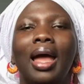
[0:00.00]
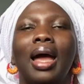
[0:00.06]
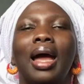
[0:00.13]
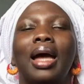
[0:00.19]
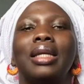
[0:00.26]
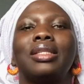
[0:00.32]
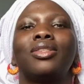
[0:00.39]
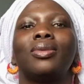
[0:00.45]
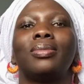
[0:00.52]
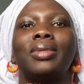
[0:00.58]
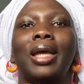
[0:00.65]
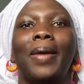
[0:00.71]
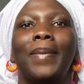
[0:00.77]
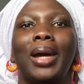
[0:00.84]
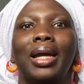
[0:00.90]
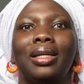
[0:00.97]
and
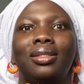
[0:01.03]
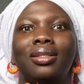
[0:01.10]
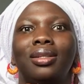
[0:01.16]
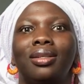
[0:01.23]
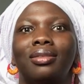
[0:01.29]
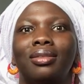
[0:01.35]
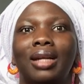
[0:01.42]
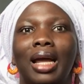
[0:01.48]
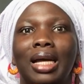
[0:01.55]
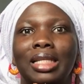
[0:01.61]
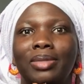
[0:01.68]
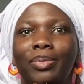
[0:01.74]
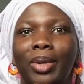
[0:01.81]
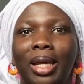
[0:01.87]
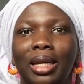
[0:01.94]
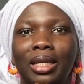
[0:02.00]
sometimes I drink
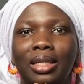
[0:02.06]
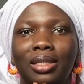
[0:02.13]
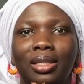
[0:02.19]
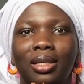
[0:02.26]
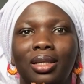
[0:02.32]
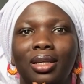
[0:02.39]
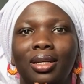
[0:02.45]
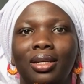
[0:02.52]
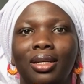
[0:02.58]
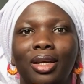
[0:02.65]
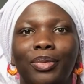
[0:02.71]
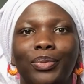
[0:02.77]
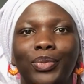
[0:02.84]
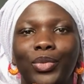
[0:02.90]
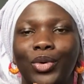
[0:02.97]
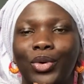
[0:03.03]
raspberry tea in the
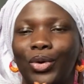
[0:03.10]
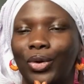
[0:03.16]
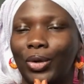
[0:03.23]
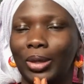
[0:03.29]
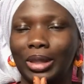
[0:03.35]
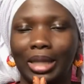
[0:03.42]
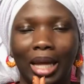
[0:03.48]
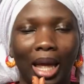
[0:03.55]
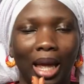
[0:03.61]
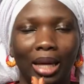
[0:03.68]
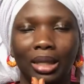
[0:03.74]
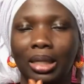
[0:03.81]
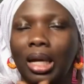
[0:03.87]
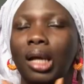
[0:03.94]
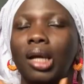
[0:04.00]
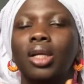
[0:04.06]
morning.
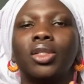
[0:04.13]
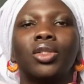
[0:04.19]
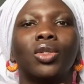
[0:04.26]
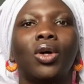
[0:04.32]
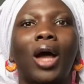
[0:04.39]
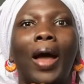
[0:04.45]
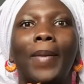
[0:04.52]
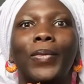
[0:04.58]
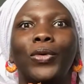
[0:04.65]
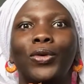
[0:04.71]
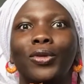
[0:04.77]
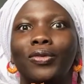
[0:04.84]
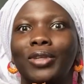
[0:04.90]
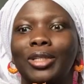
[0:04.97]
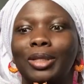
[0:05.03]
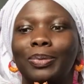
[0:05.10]
So I'm all
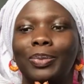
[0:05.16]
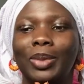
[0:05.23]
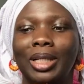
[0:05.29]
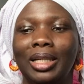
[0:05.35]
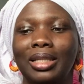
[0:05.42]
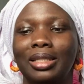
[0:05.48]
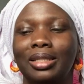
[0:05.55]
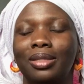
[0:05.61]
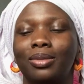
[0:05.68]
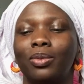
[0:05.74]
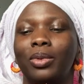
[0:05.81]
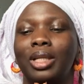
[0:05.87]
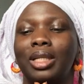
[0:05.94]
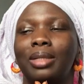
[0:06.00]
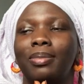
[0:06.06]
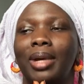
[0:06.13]
over the place
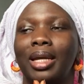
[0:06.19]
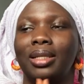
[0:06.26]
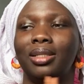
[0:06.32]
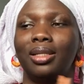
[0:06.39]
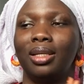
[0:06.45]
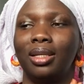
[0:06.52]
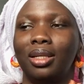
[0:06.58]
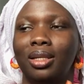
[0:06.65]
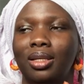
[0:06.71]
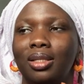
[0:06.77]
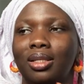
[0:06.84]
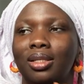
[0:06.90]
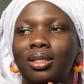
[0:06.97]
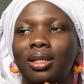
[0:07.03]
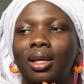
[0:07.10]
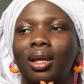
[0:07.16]
with my teas.